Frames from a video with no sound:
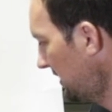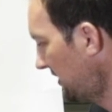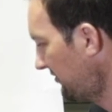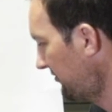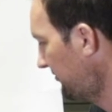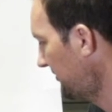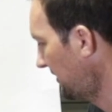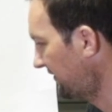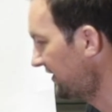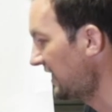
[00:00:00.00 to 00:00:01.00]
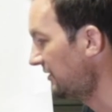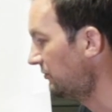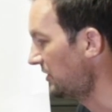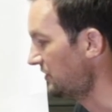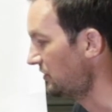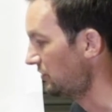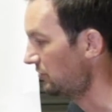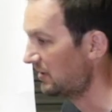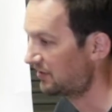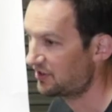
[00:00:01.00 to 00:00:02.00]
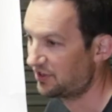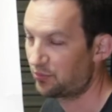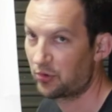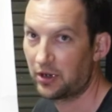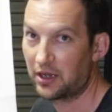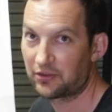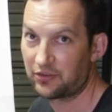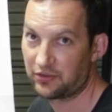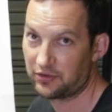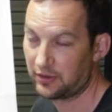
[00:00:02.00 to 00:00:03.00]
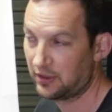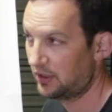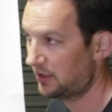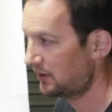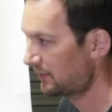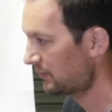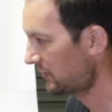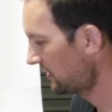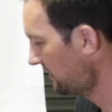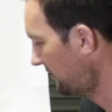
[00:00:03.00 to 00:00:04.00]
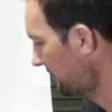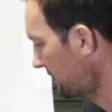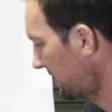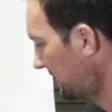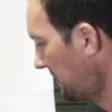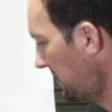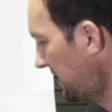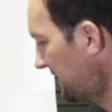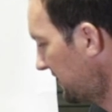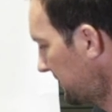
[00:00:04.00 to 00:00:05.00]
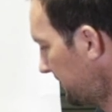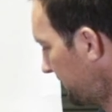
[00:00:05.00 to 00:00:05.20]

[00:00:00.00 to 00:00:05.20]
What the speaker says: if instead when you change products, you just quickly meter